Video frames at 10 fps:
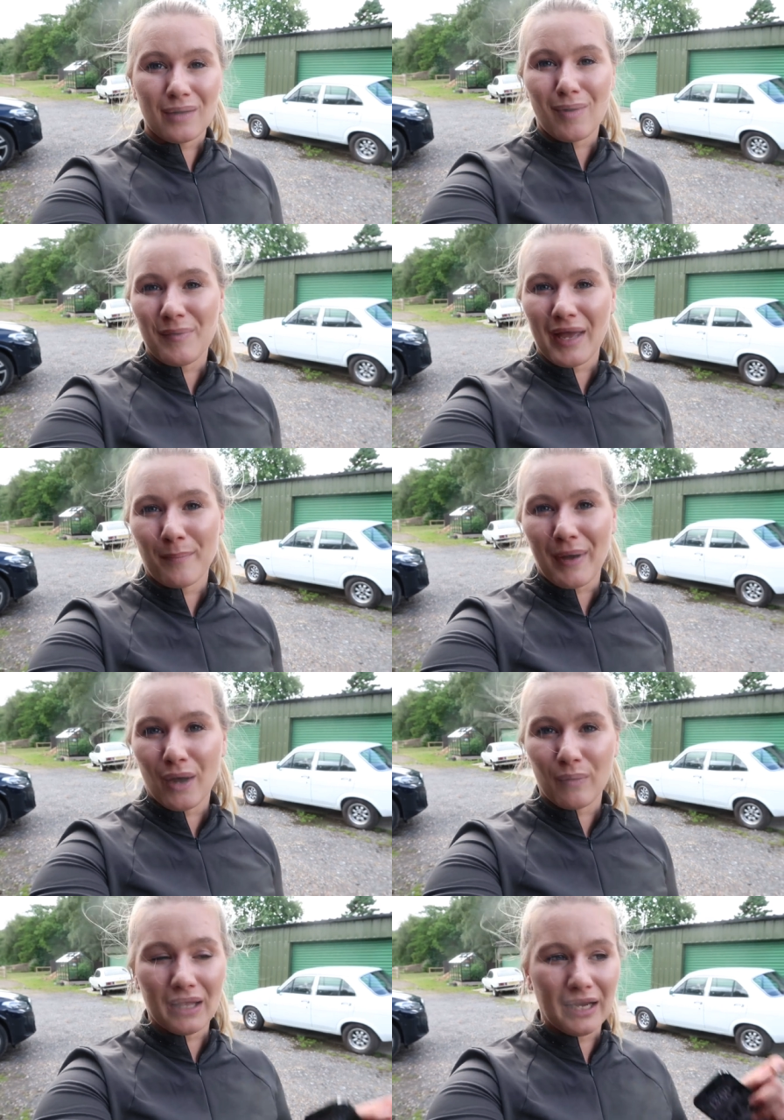that when we get
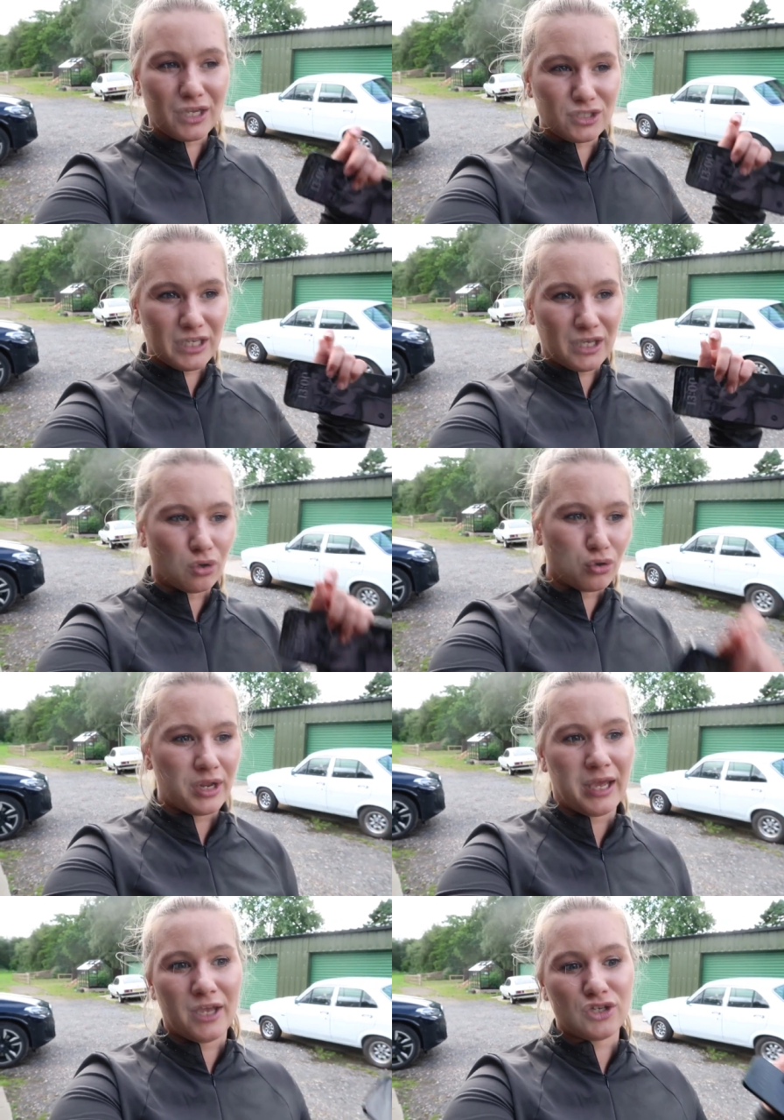back we can literally
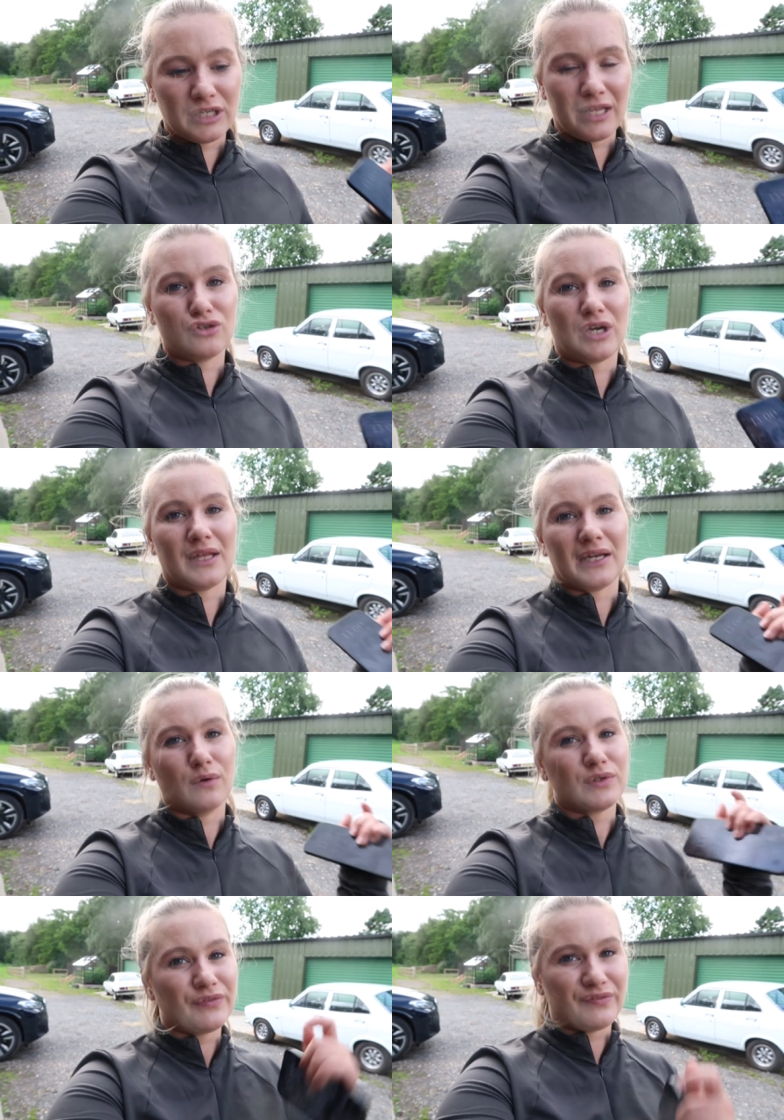unhitch, clean the trailer
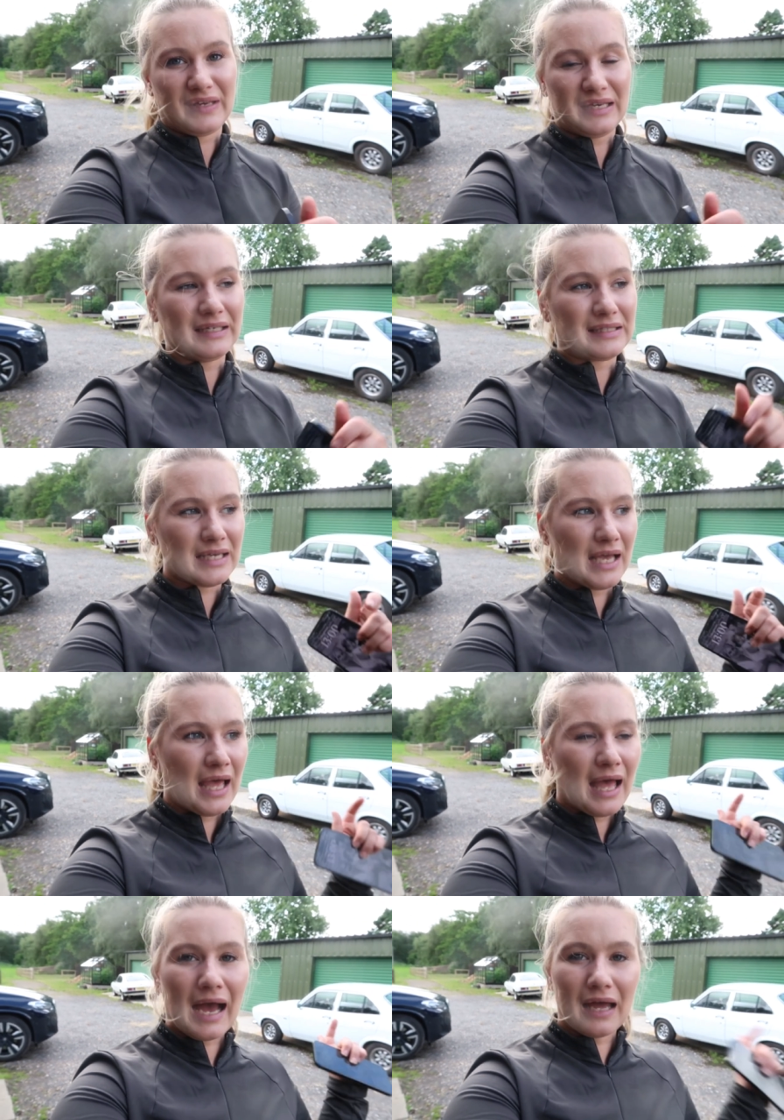out, feed
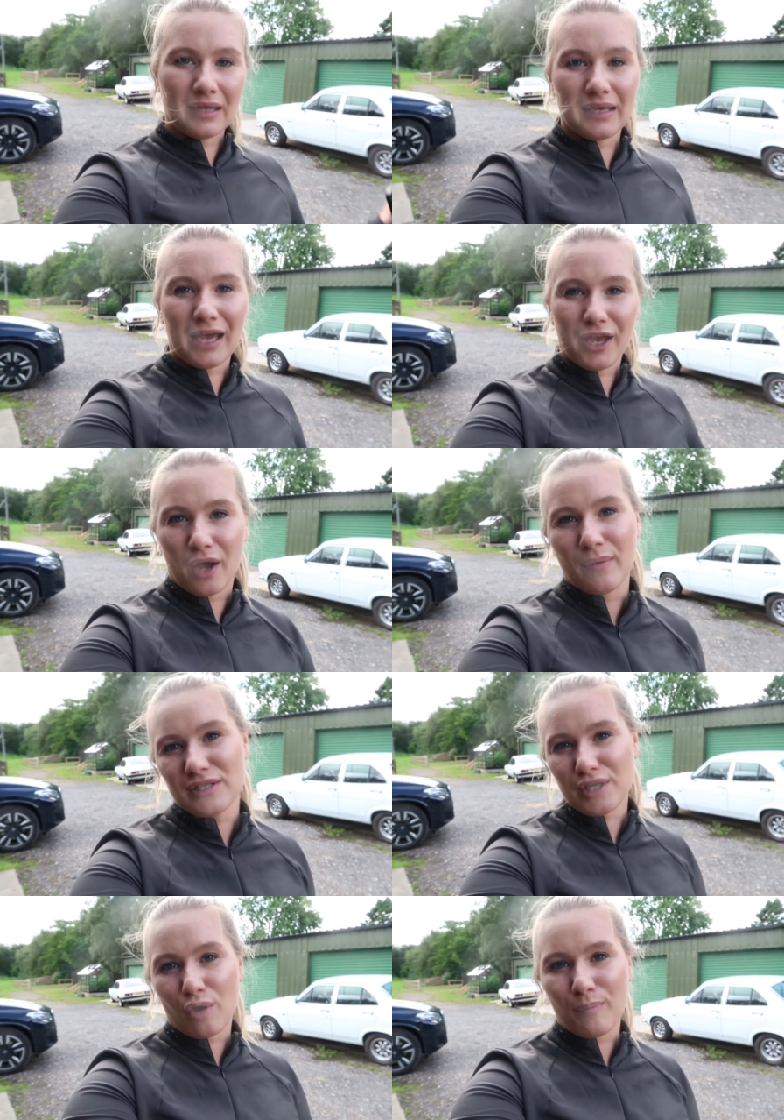and then get
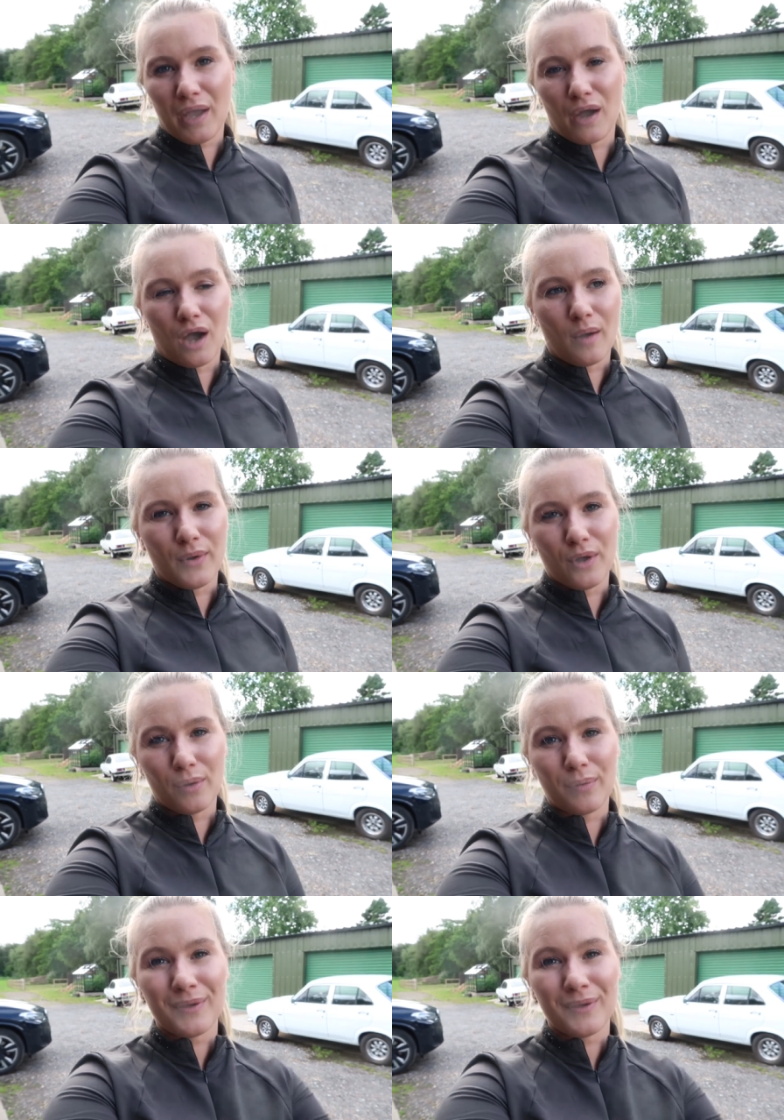going to go and pick Harper up.